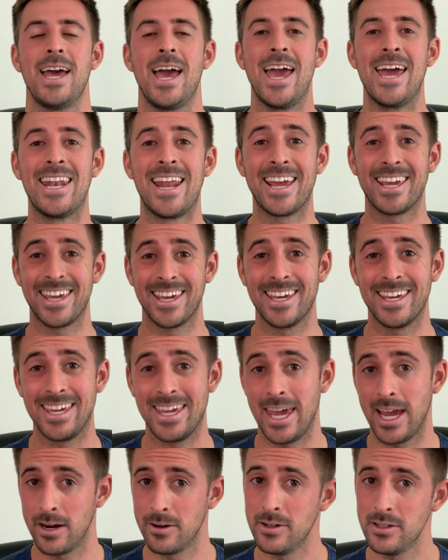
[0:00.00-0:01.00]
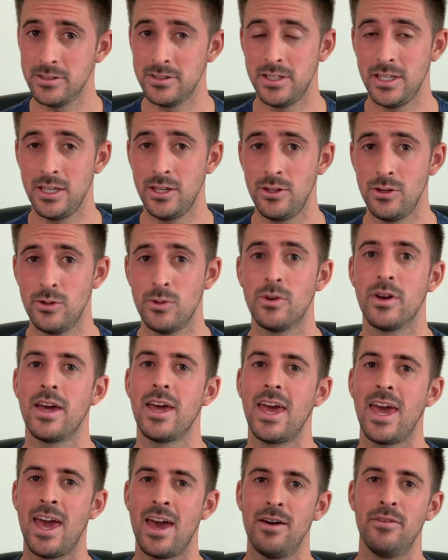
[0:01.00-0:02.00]
And I can guarantee you,
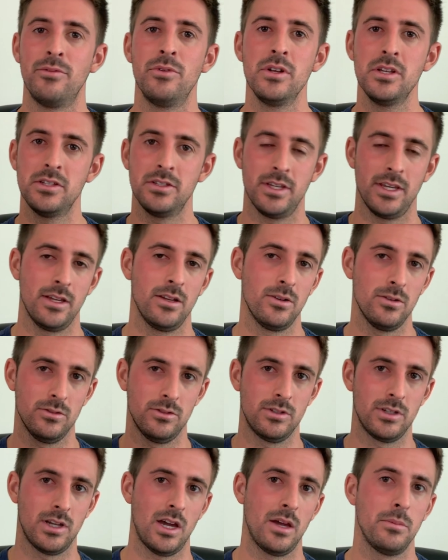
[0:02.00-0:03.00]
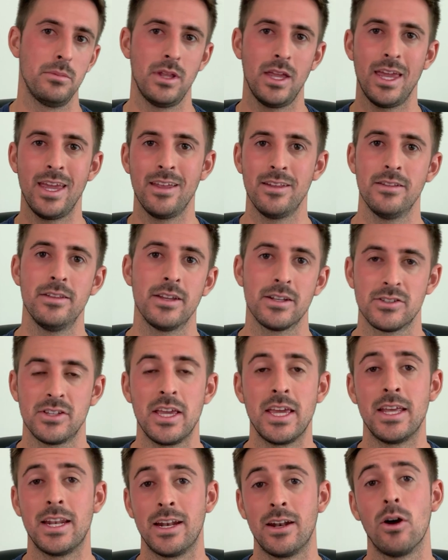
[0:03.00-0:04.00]
every single time the index
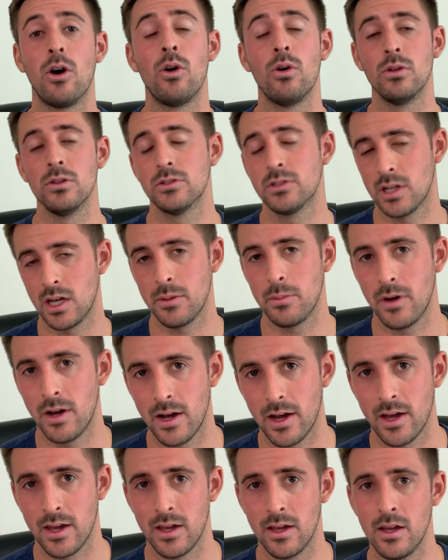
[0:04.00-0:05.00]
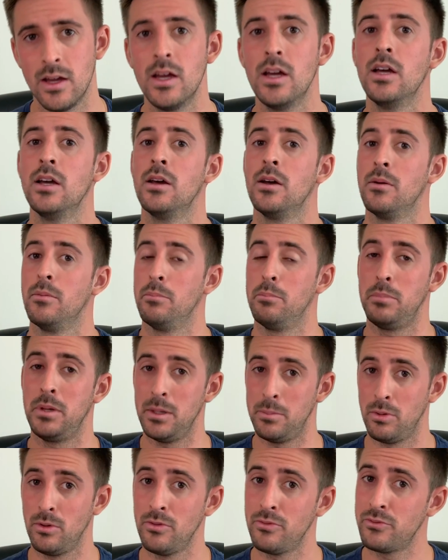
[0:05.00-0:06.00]
hit an all-time high,
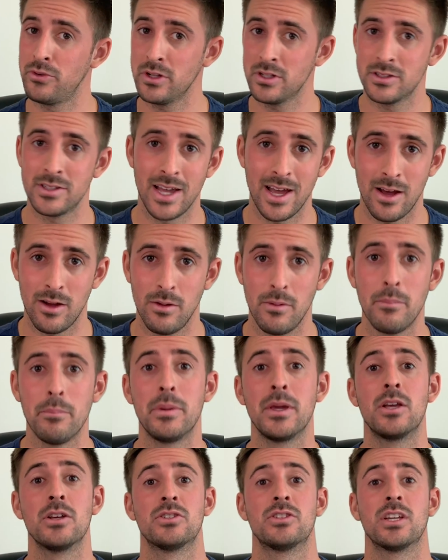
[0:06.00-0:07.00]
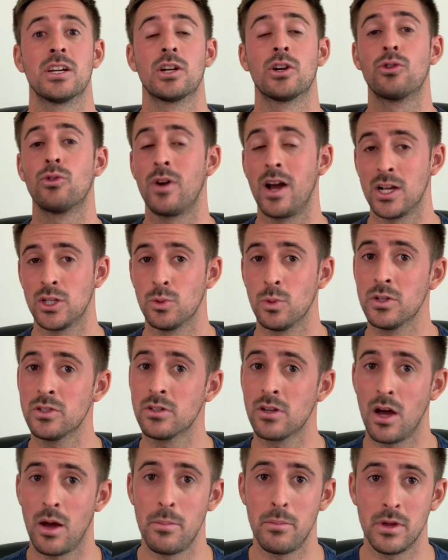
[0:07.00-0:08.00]
people freaked out because a crash was
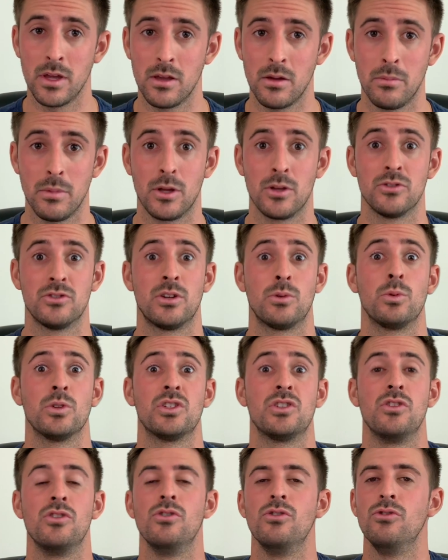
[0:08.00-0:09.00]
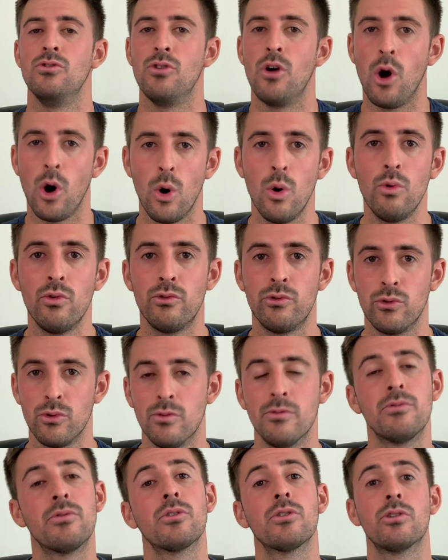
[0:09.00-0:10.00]
coming, because there was no
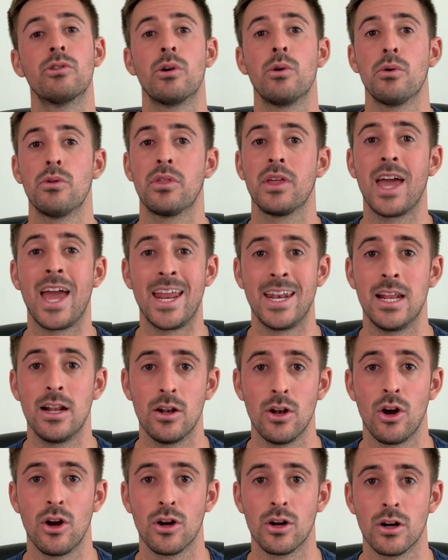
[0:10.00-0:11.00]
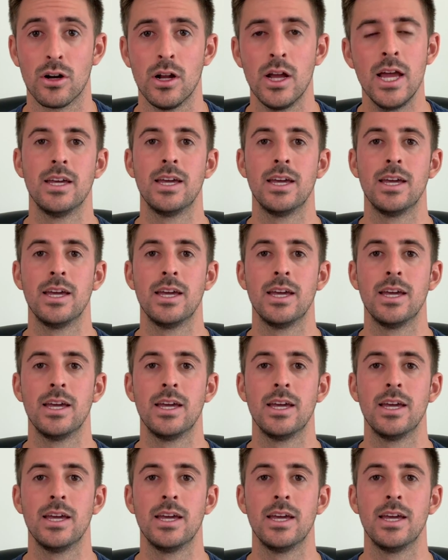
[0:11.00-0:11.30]
room for growth any longer.